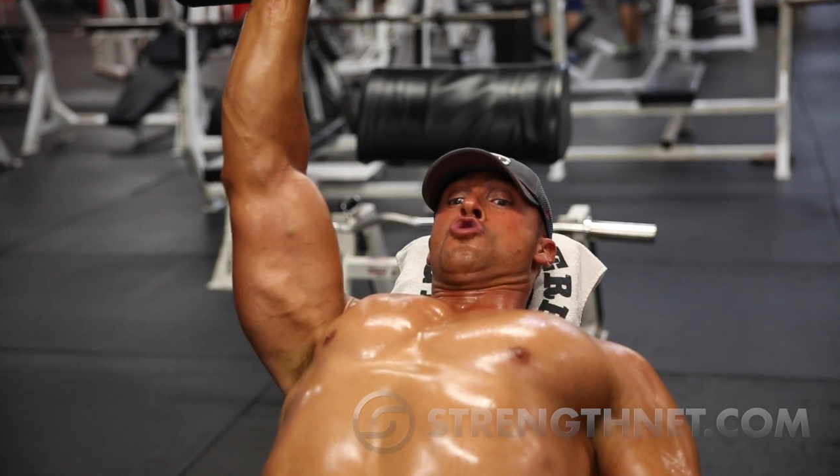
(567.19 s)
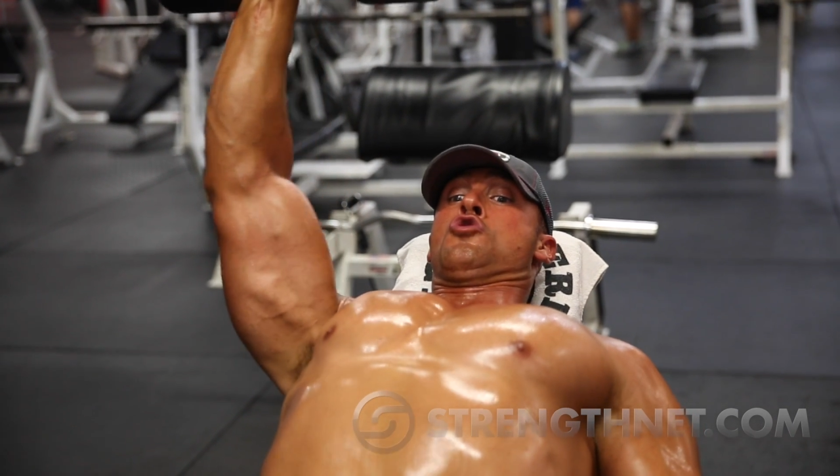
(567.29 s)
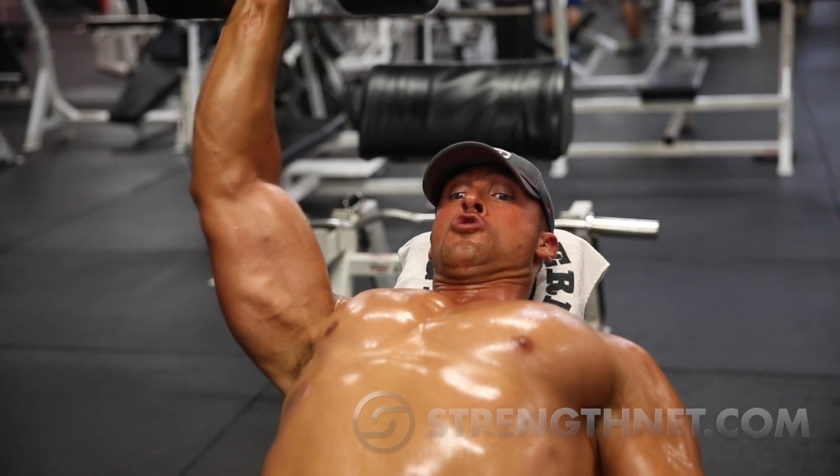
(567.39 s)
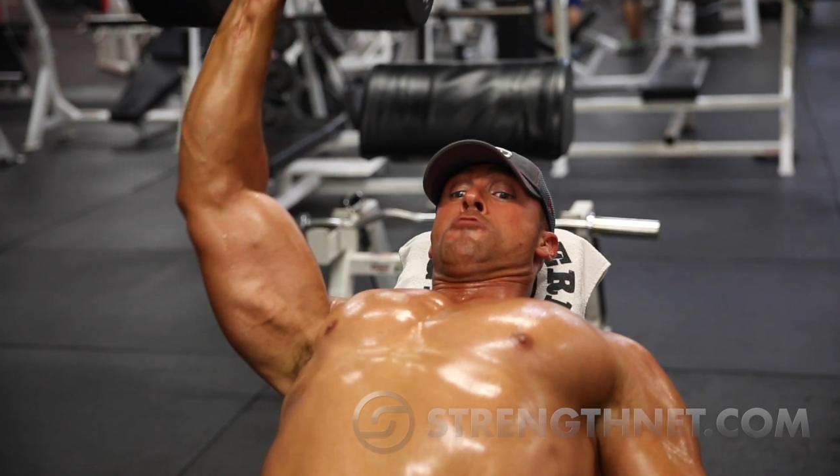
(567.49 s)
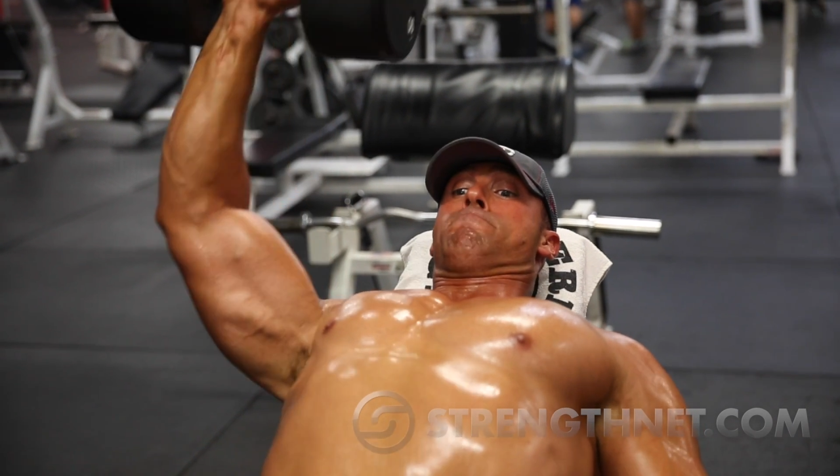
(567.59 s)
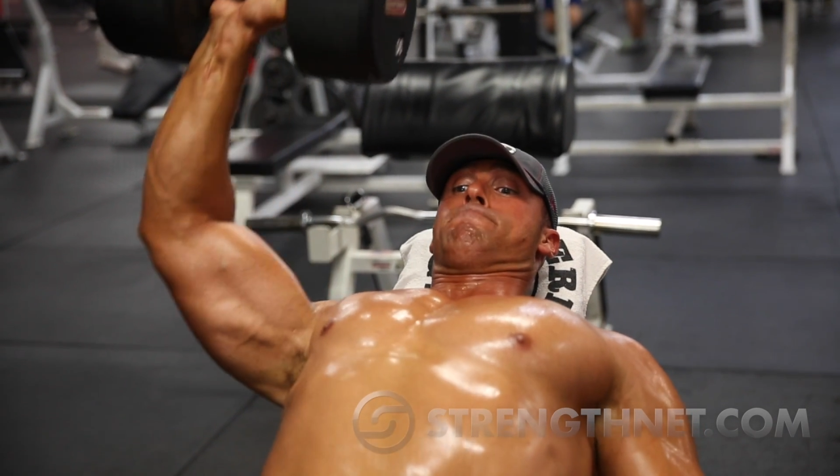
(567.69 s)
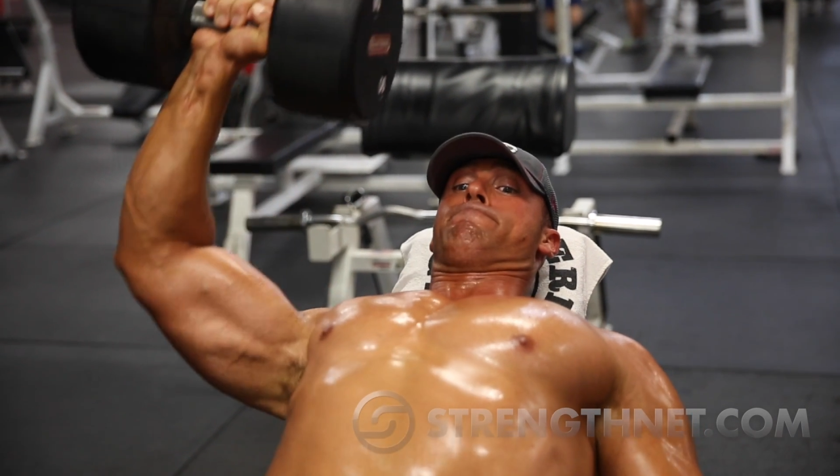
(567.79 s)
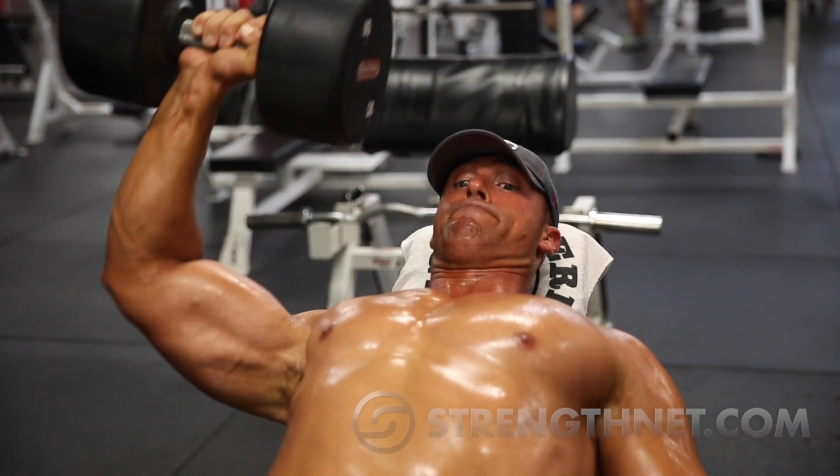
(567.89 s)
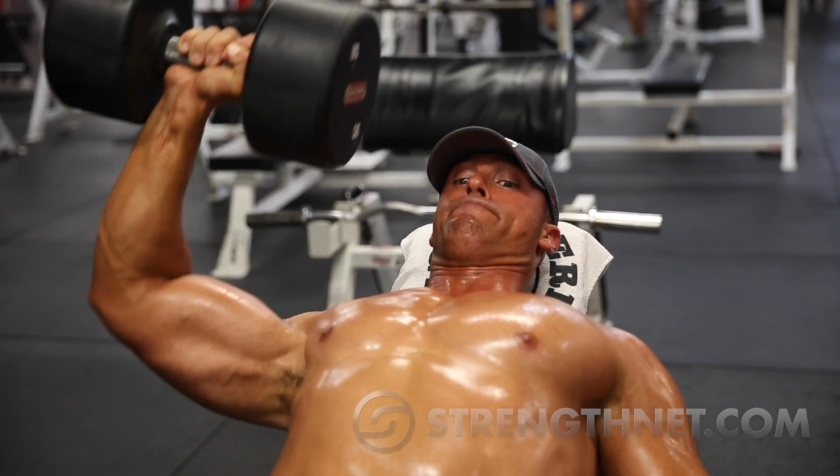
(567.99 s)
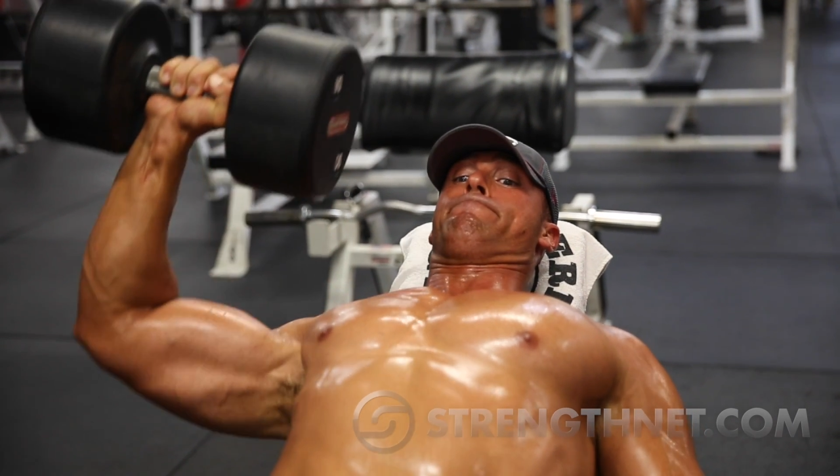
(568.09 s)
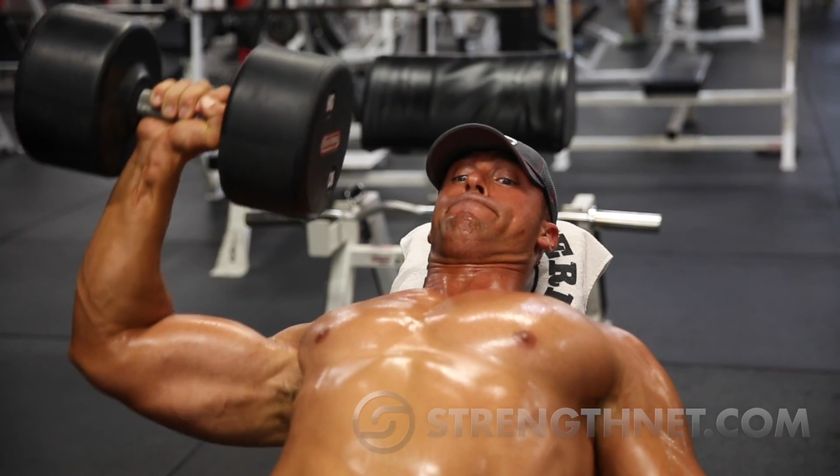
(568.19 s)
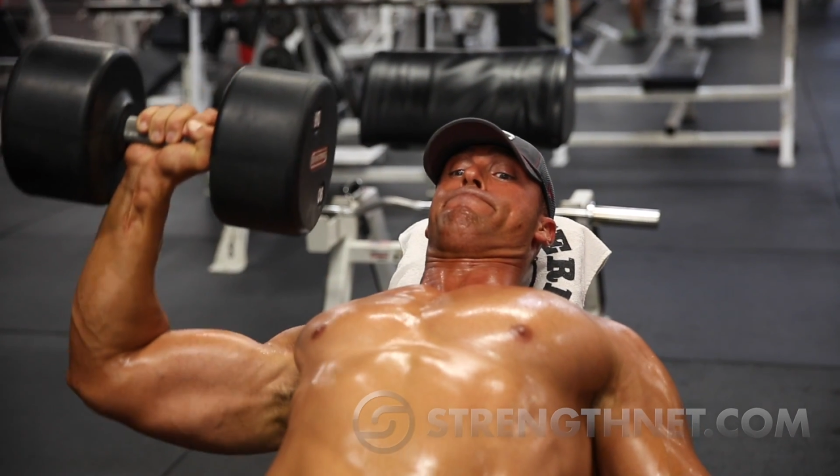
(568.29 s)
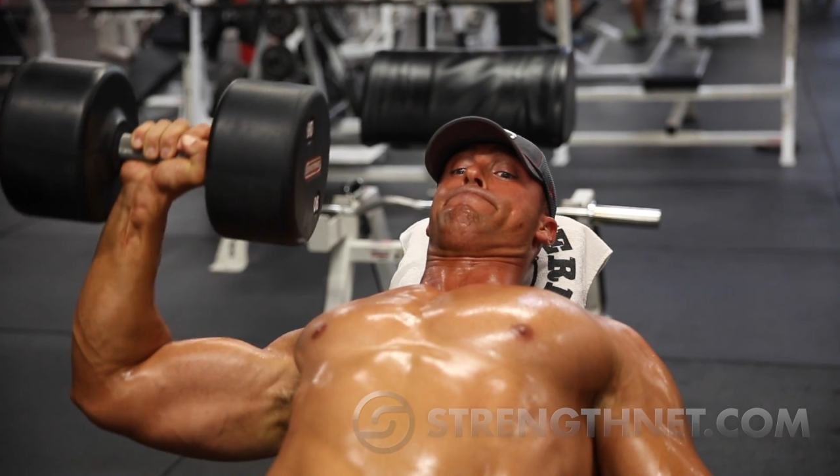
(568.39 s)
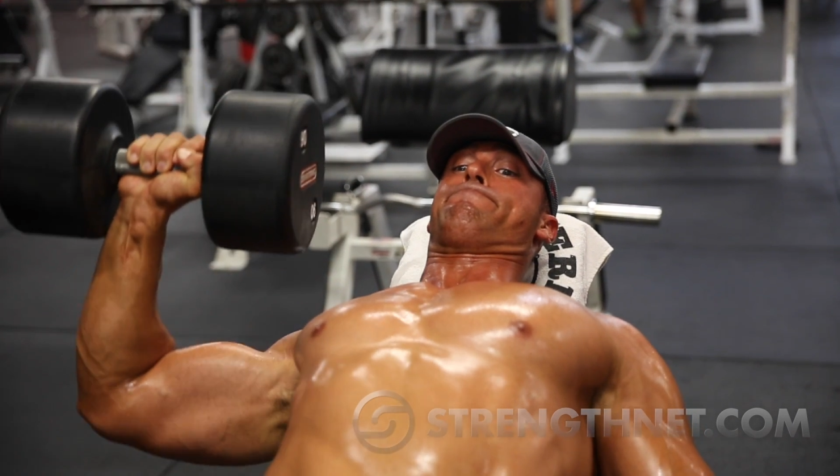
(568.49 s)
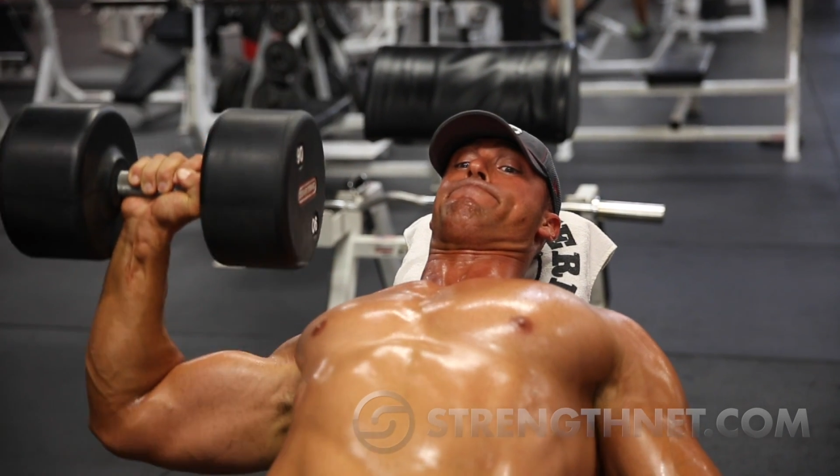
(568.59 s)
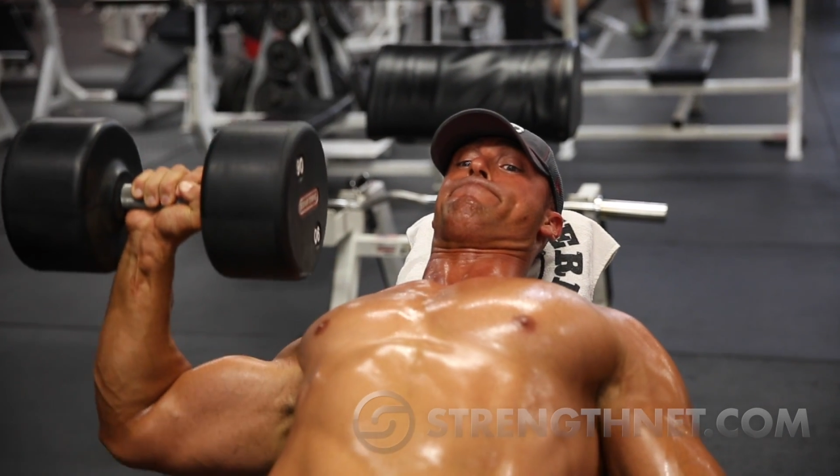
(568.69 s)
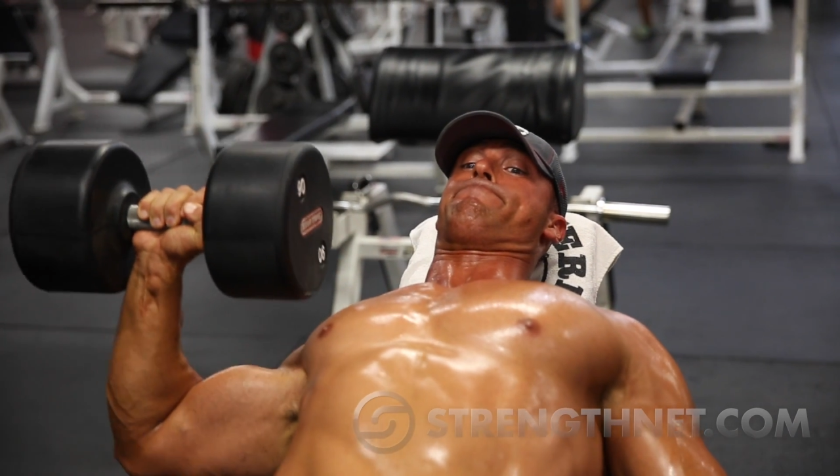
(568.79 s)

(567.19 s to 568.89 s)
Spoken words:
really to hit the upper part of your chest.